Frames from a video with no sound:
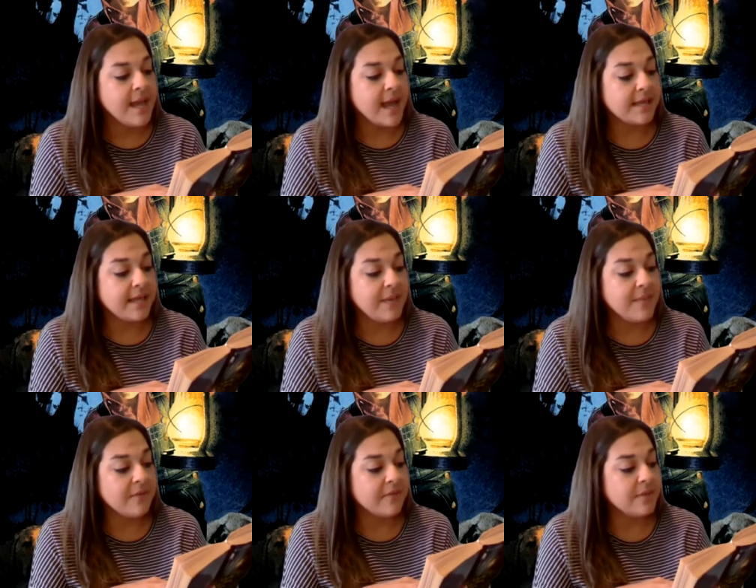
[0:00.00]
I came
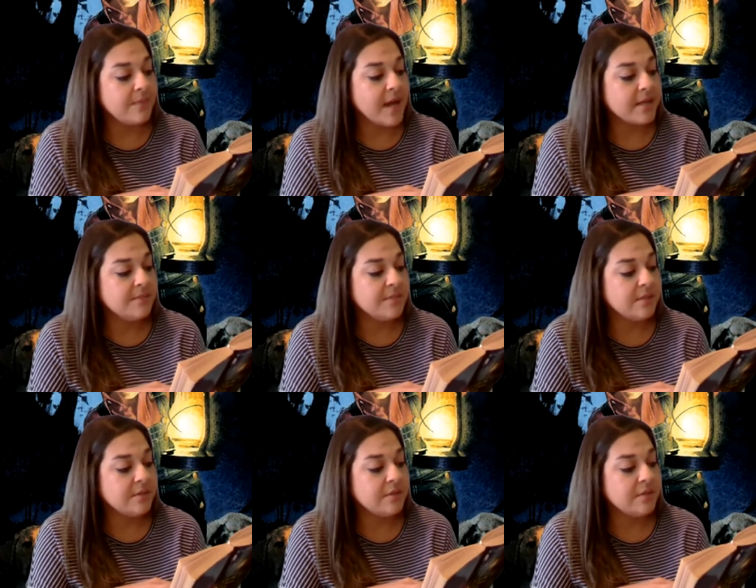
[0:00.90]
out from the bottoms
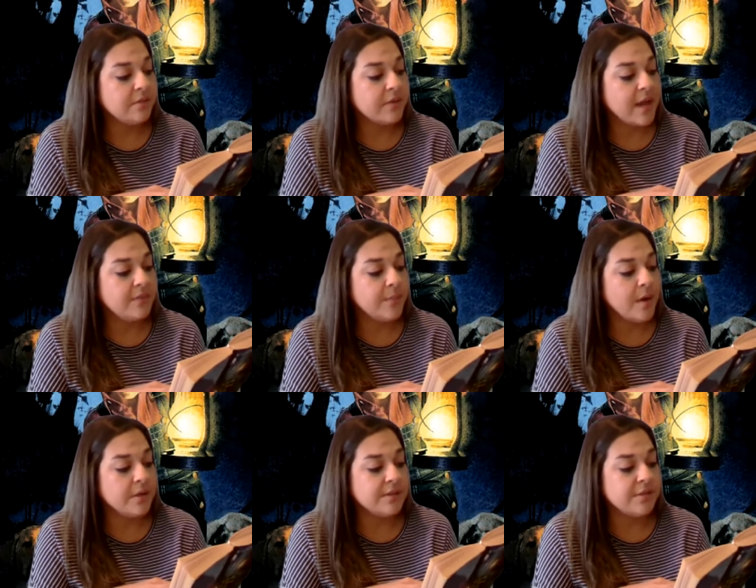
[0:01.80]
into the gravel
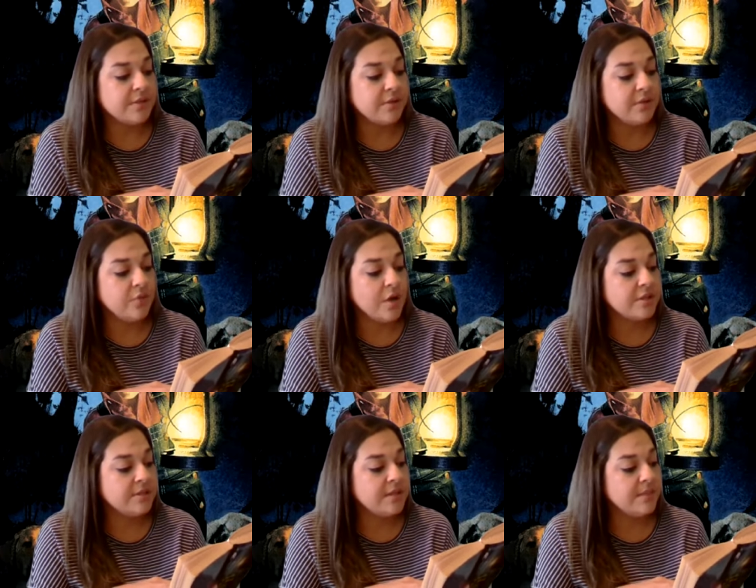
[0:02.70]
bar and stood and
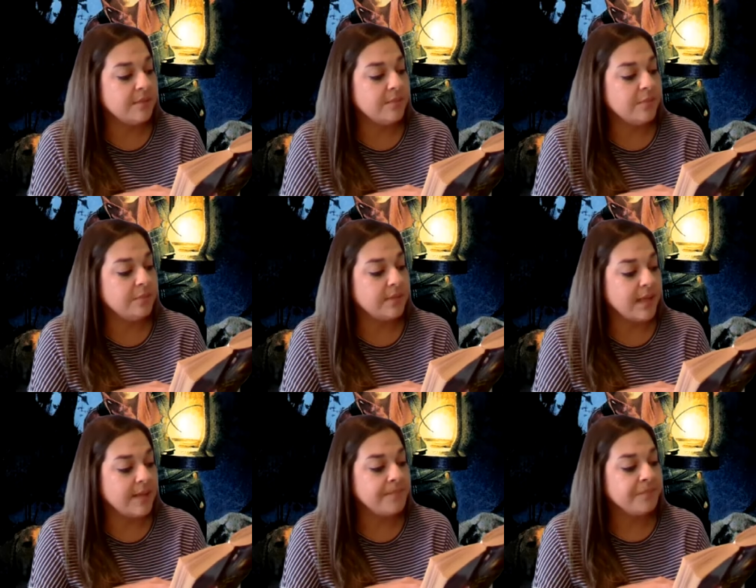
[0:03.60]
watched them in the moonlight.